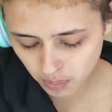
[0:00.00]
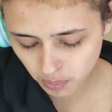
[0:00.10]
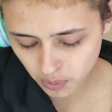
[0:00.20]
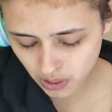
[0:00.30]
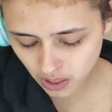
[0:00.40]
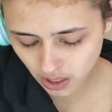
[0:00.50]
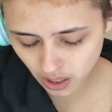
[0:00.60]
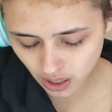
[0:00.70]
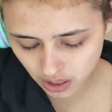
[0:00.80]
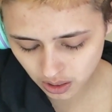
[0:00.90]
When I
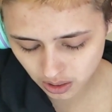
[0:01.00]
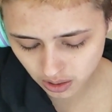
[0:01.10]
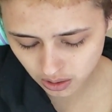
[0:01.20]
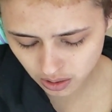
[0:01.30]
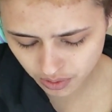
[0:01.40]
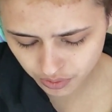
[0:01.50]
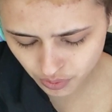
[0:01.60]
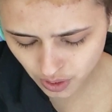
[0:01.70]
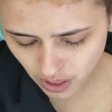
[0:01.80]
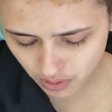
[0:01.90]
had left
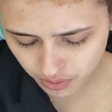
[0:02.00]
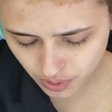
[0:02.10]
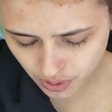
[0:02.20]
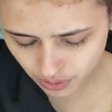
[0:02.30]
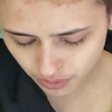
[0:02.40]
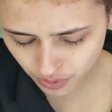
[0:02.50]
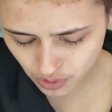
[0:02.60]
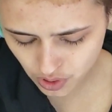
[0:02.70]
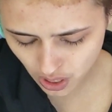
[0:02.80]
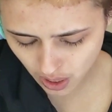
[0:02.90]
for California the
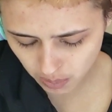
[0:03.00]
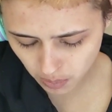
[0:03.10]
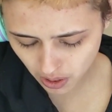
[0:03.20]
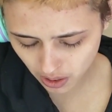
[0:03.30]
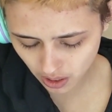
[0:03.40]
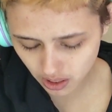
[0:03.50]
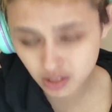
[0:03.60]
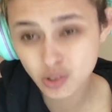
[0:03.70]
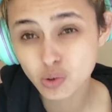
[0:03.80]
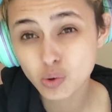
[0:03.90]
first time, I
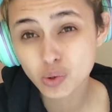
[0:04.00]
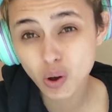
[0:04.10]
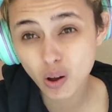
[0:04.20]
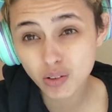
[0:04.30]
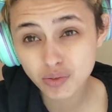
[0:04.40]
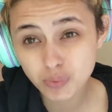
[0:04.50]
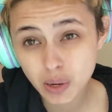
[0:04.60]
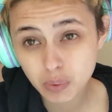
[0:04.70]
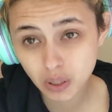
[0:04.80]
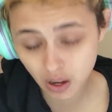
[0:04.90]
had sold all of my
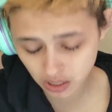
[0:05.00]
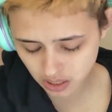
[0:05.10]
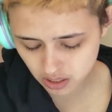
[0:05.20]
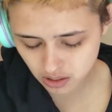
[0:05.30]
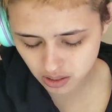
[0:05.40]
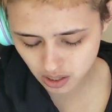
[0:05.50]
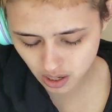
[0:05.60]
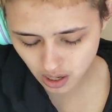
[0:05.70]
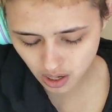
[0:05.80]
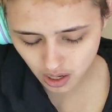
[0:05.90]
belongings,
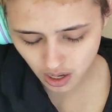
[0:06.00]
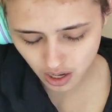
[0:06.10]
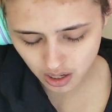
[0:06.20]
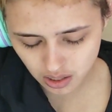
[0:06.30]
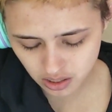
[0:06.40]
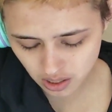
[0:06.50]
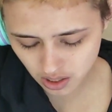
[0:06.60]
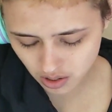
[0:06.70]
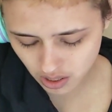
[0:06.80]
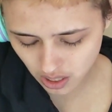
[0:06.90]
as the
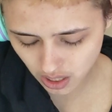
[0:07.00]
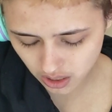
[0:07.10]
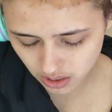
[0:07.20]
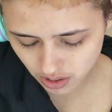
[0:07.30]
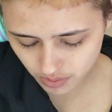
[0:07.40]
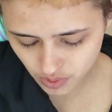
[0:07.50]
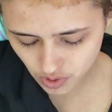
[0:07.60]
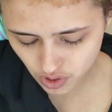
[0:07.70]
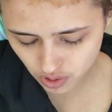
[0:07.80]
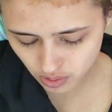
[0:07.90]
internet loves
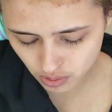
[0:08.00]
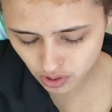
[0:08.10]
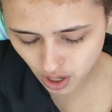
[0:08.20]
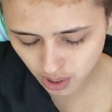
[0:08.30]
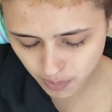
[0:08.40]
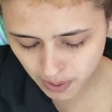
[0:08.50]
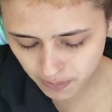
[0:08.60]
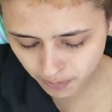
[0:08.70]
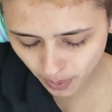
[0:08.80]
to talk about.